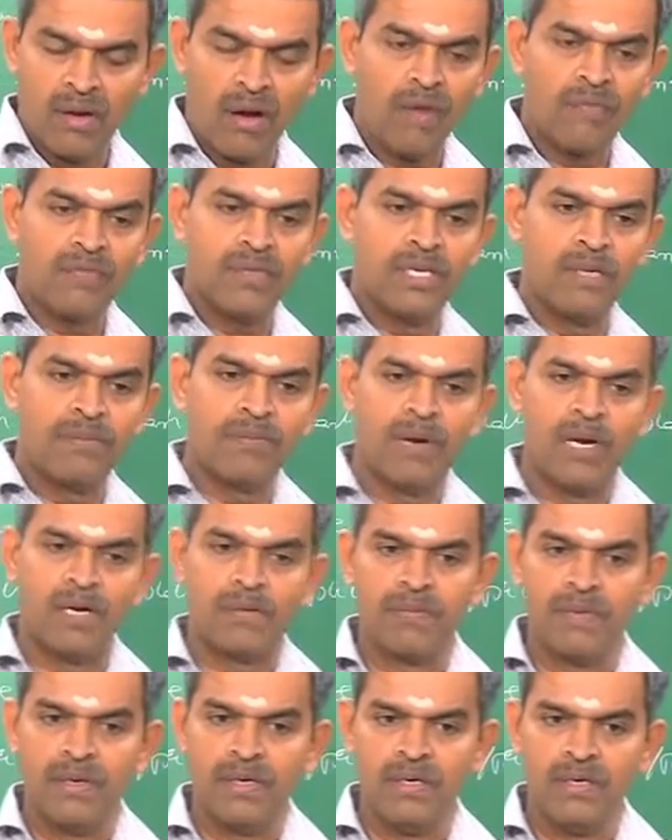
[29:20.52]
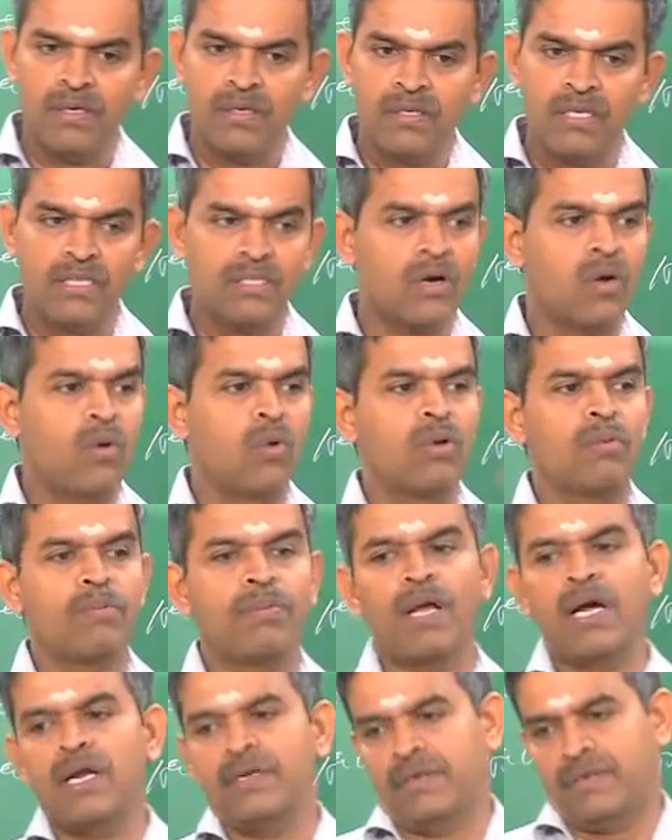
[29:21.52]
of the department in the whole
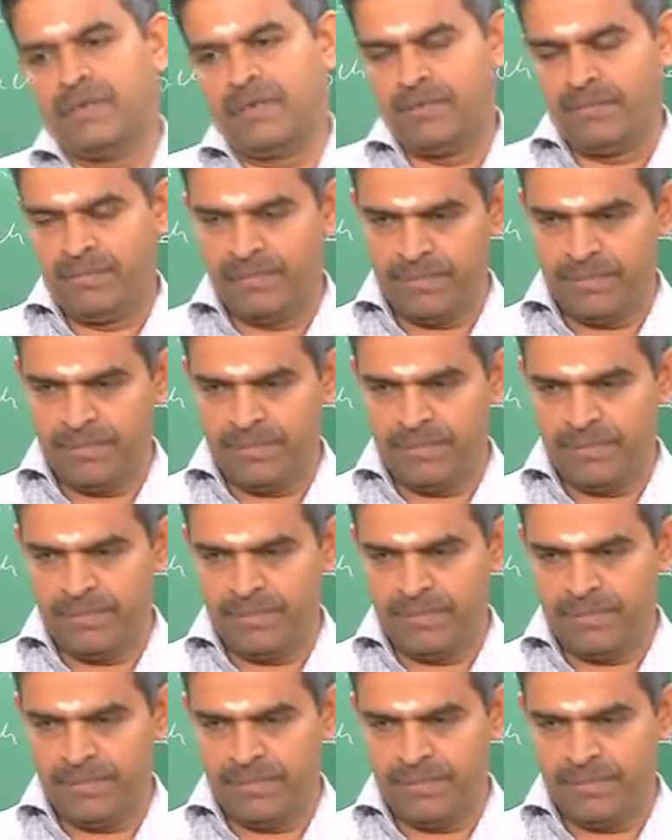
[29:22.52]
plant